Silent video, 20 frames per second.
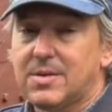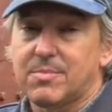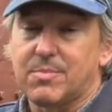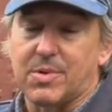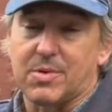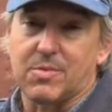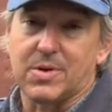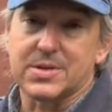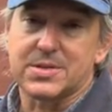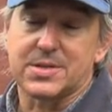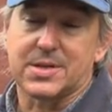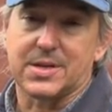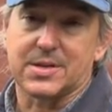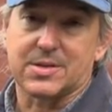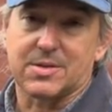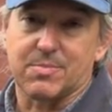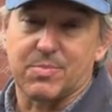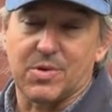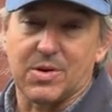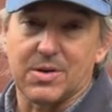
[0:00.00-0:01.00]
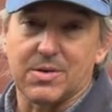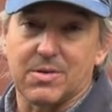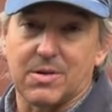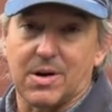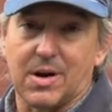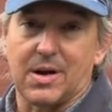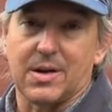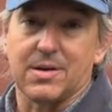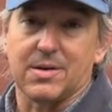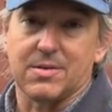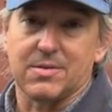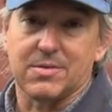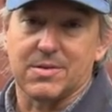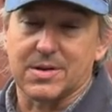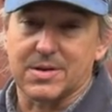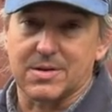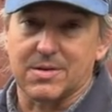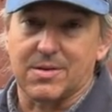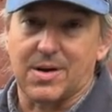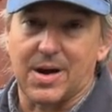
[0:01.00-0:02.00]
But once you get the boiler on, it'll
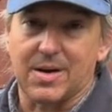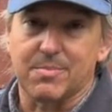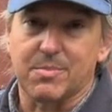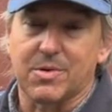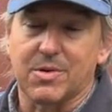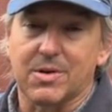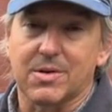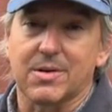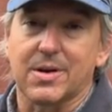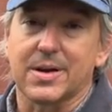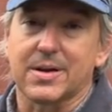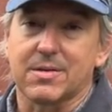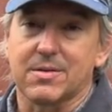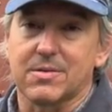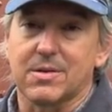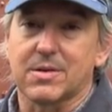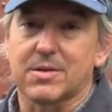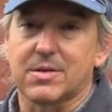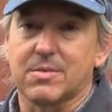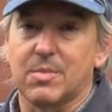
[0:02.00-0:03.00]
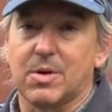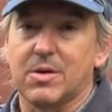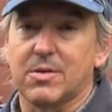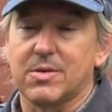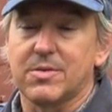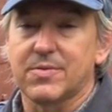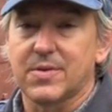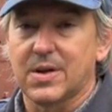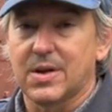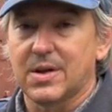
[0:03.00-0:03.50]
look a lot more like a locomotive.